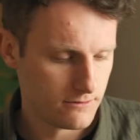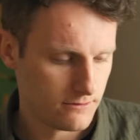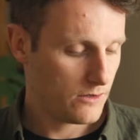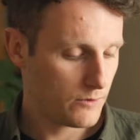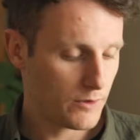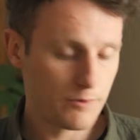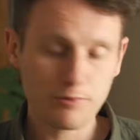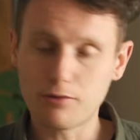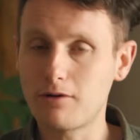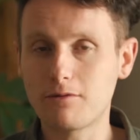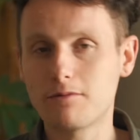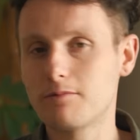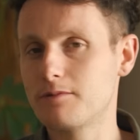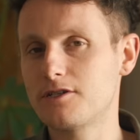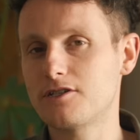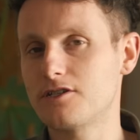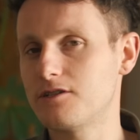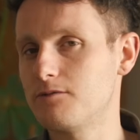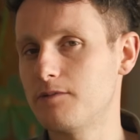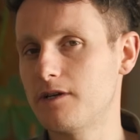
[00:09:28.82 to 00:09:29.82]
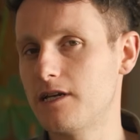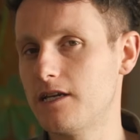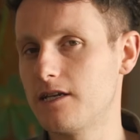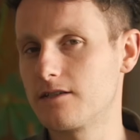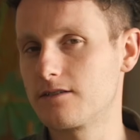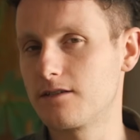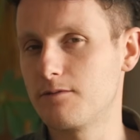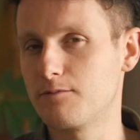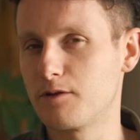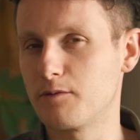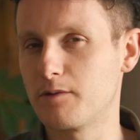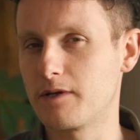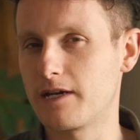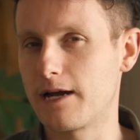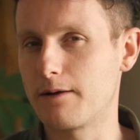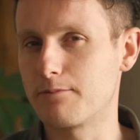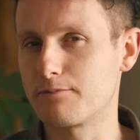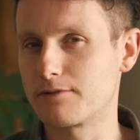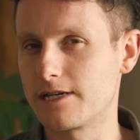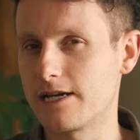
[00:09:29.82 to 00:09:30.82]
We probably shouldn't be eating something we
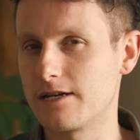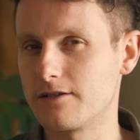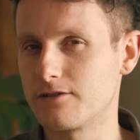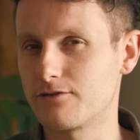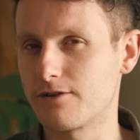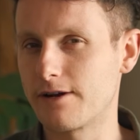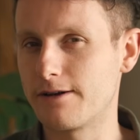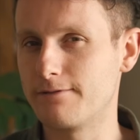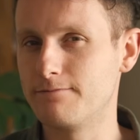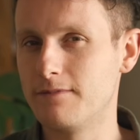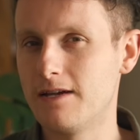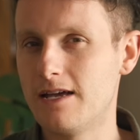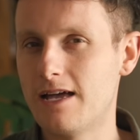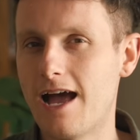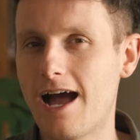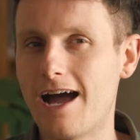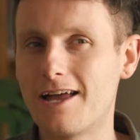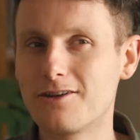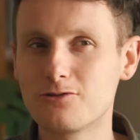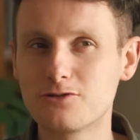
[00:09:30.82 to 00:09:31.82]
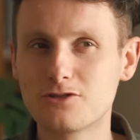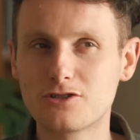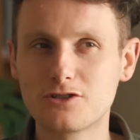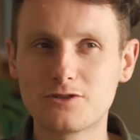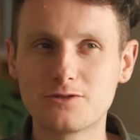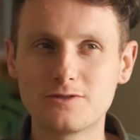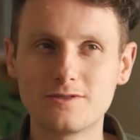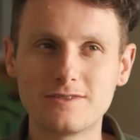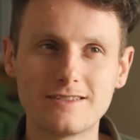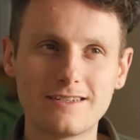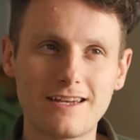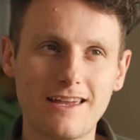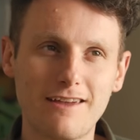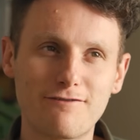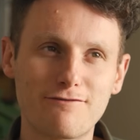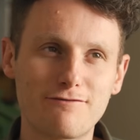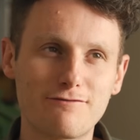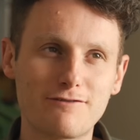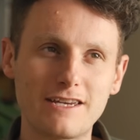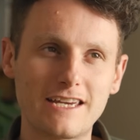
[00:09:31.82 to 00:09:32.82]
can't pronounce, right? And also,
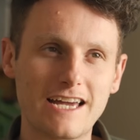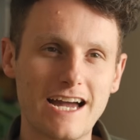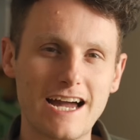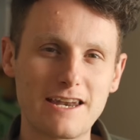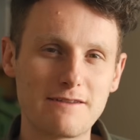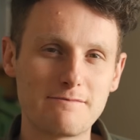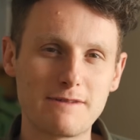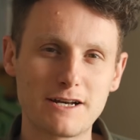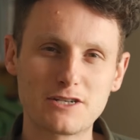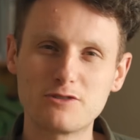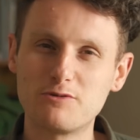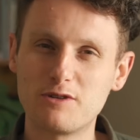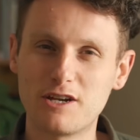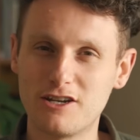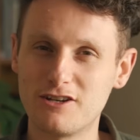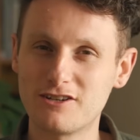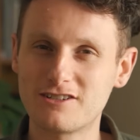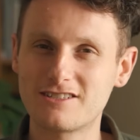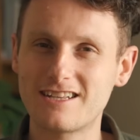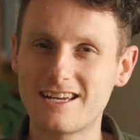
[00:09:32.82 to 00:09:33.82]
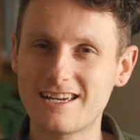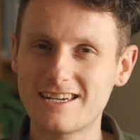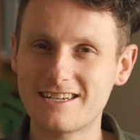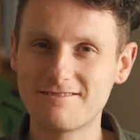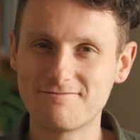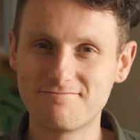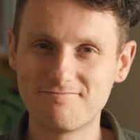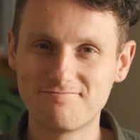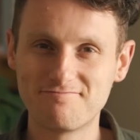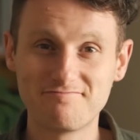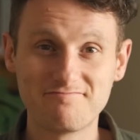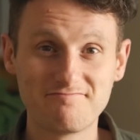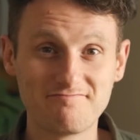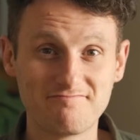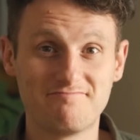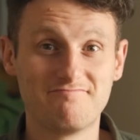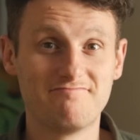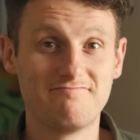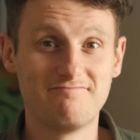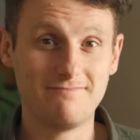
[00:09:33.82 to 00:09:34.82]
if we can't imagine what it looks like,
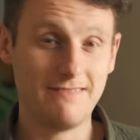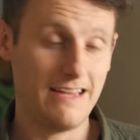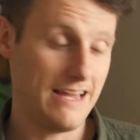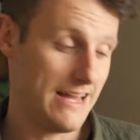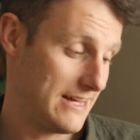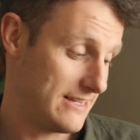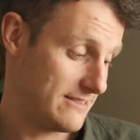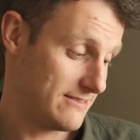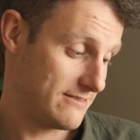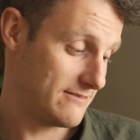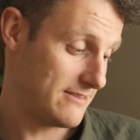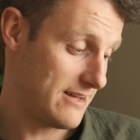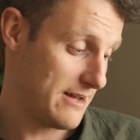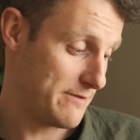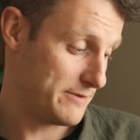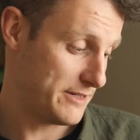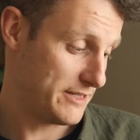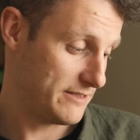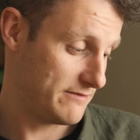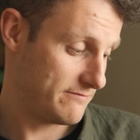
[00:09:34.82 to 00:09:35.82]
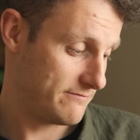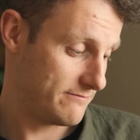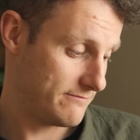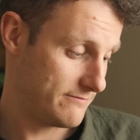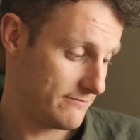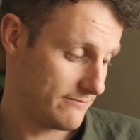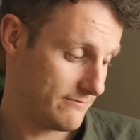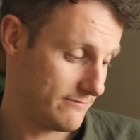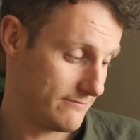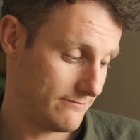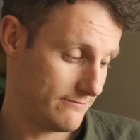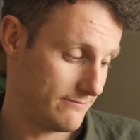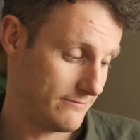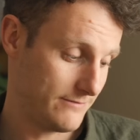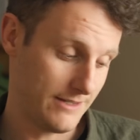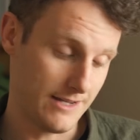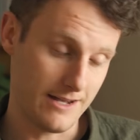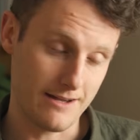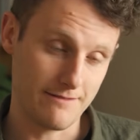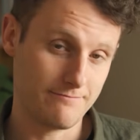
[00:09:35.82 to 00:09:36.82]
and I mean,
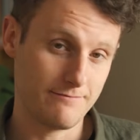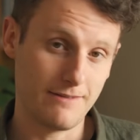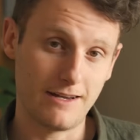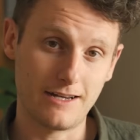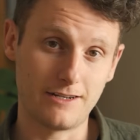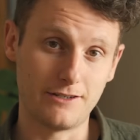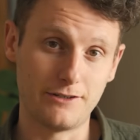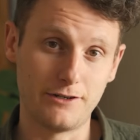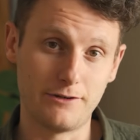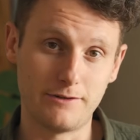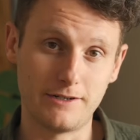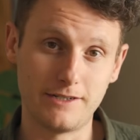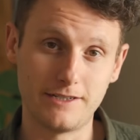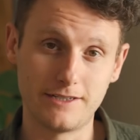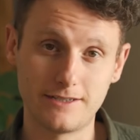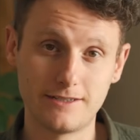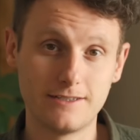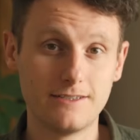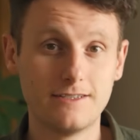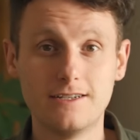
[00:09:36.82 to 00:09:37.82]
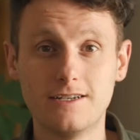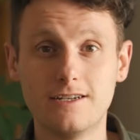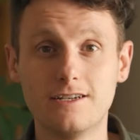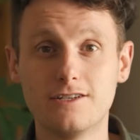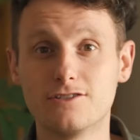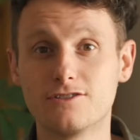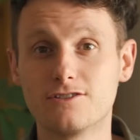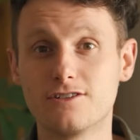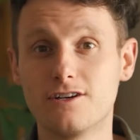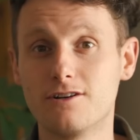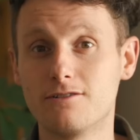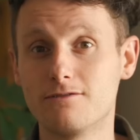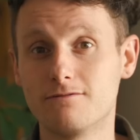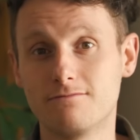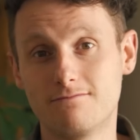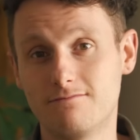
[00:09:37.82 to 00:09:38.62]
yeah, I got no idea. So,